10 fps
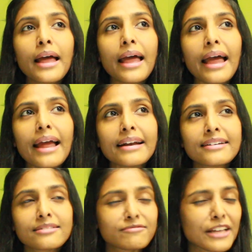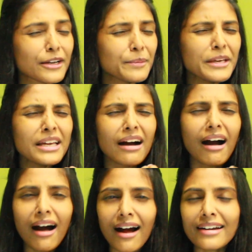and there will be
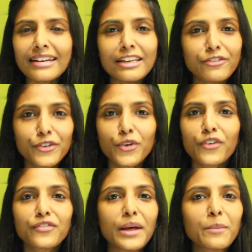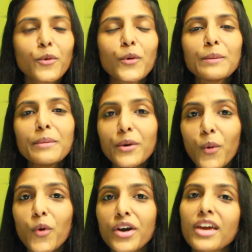hardly few of them who will be
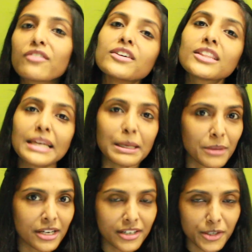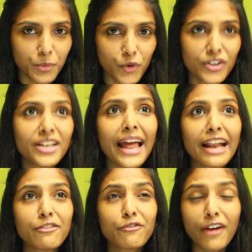okay with immediate move-in,
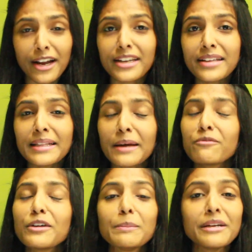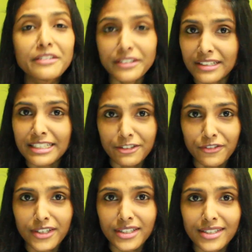and finding them will be really
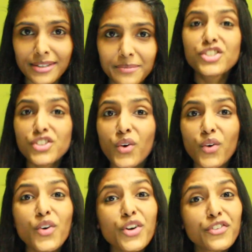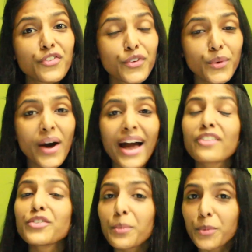difficult. So if you
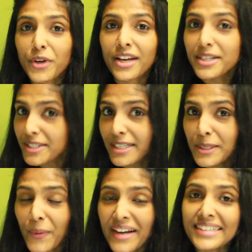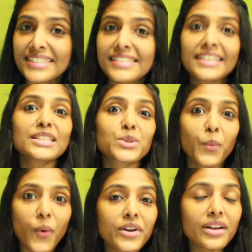have your booking till
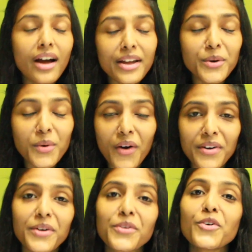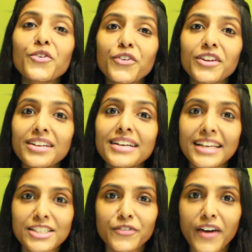26th, what are you gonna do for the
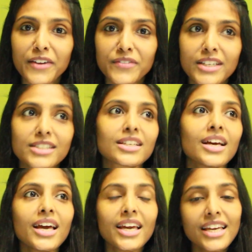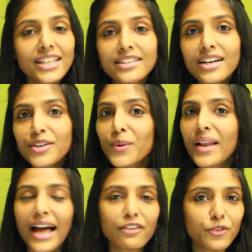next 5 days? Either
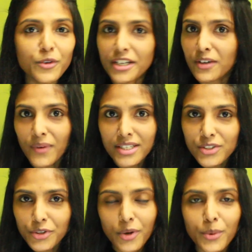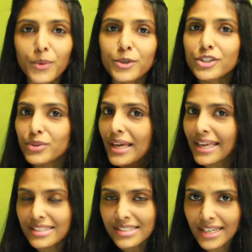you'll have to request your host to
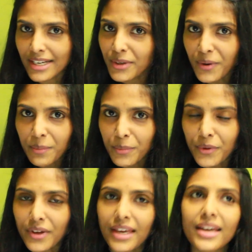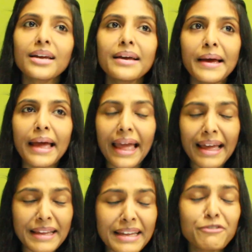extend your booking,
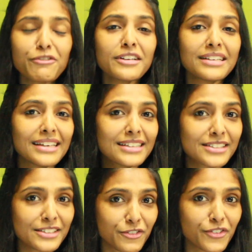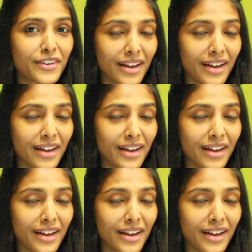if you're